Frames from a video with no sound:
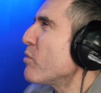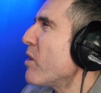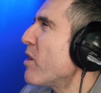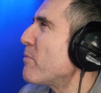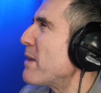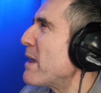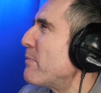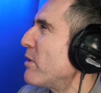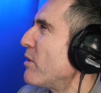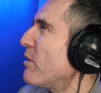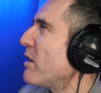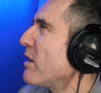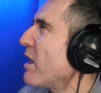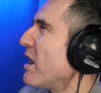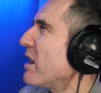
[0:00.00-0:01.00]
work with people who
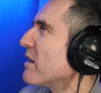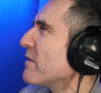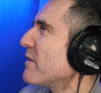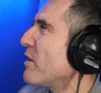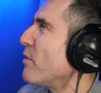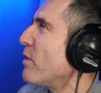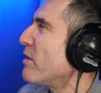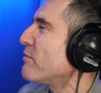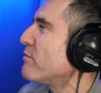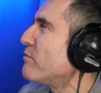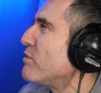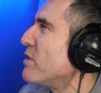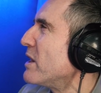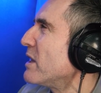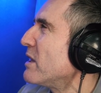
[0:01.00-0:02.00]
I like, who I
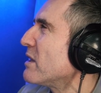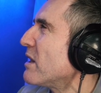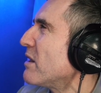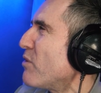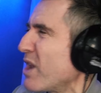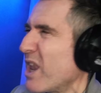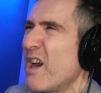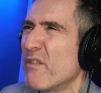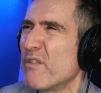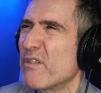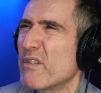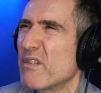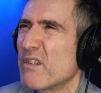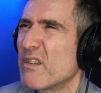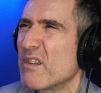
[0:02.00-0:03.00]
love,
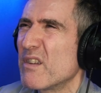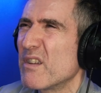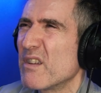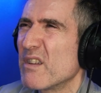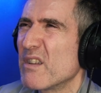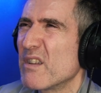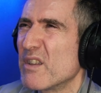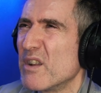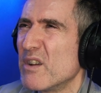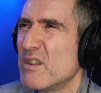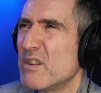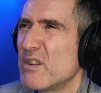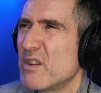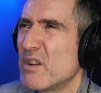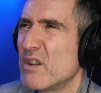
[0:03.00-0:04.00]
you know?
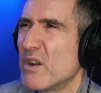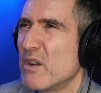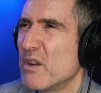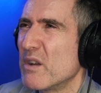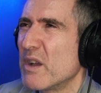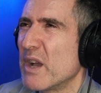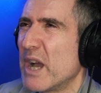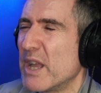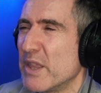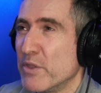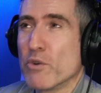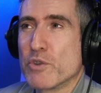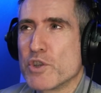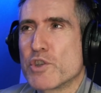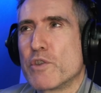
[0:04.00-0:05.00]
And
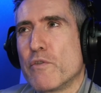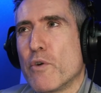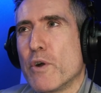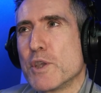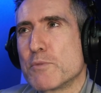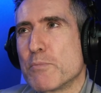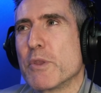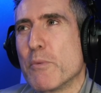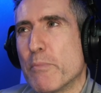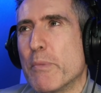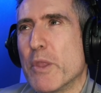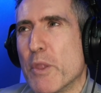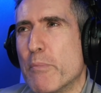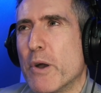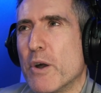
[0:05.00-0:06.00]
not just the voice, but
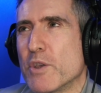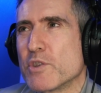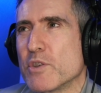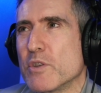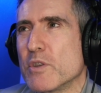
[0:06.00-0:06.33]
the person.